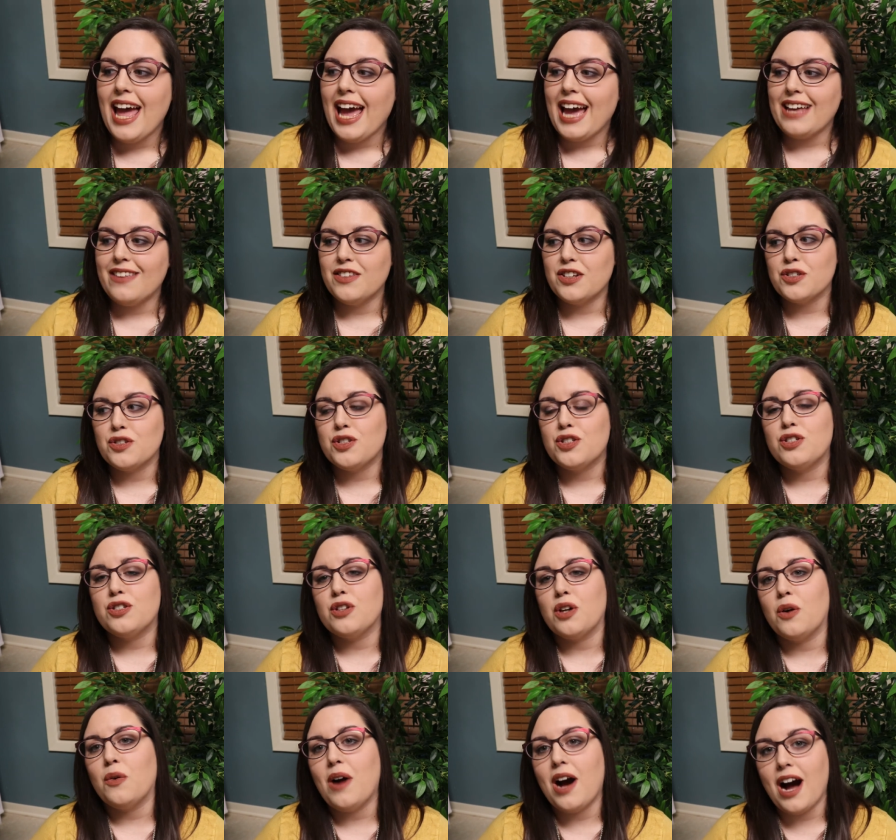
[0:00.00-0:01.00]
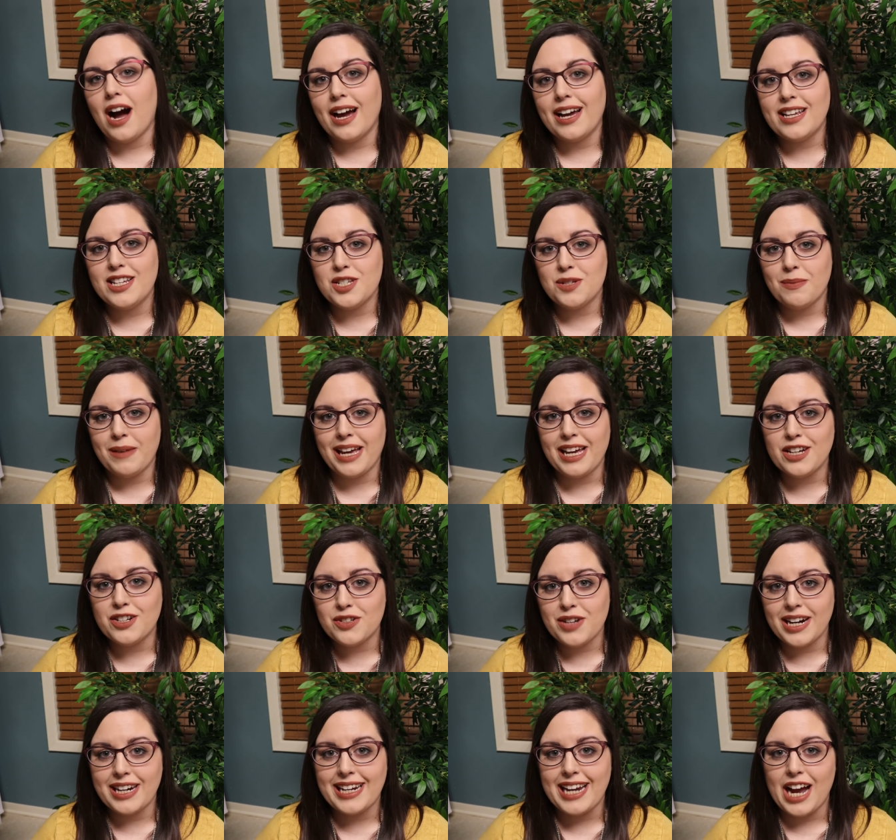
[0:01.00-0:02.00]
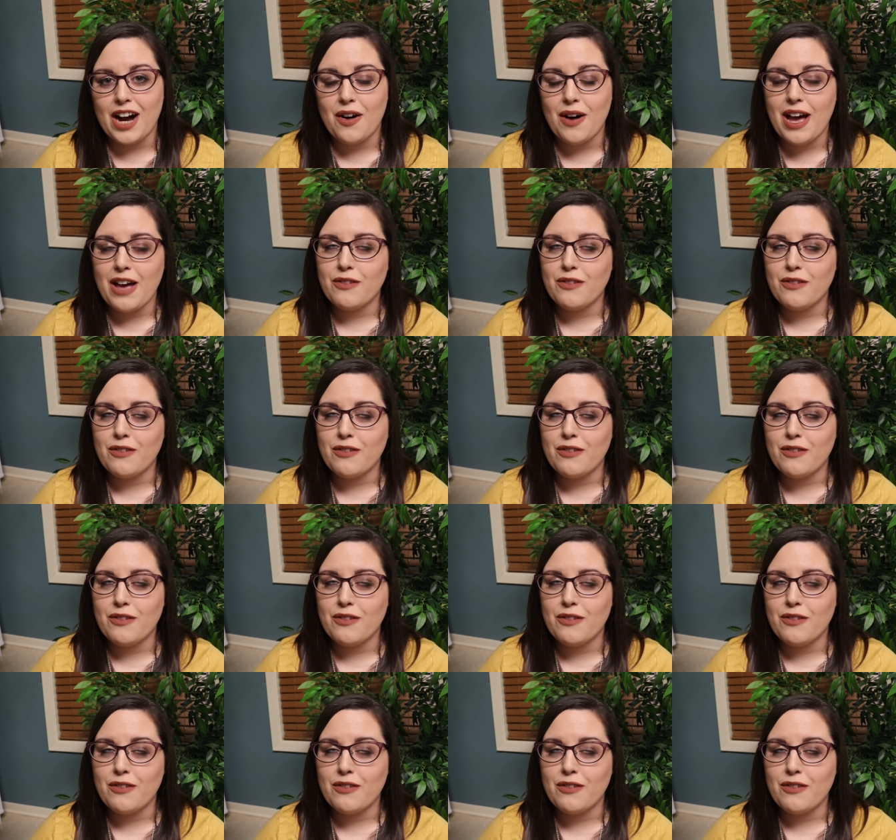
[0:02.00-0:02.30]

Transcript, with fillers: and they're so high in demand right now.